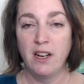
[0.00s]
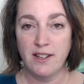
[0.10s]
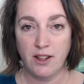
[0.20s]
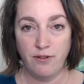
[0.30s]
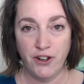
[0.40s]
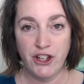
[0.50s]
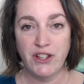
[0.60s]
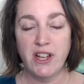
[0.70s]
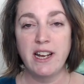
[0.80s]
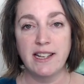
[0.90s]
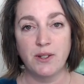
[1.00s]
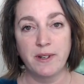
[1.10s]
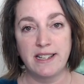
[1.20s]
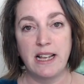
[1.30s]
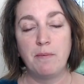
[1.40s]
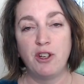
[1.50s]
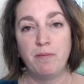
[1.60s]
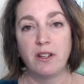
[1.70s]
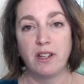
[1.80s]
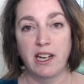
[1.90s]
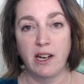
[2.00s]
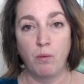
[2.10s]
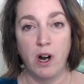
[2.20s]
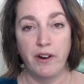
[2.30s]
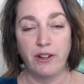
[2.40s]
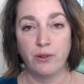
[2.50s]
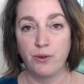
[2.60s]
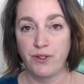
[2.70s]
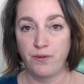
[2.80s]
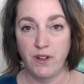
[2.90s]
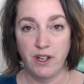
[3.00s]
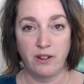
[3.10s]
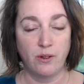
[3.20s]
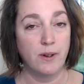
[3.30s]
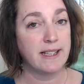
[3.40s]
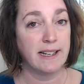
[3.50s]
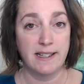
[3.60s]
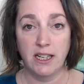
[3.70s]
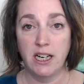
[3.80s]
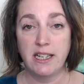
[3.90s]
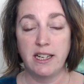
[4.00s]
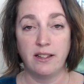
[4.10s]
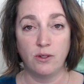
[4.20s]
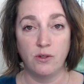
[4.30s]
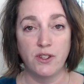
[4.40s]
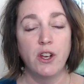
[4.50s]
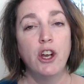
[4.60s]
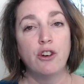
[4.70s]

So the first thing is to accept you've been thinking worry thoughts, fear thoughts, anxiety thoughts,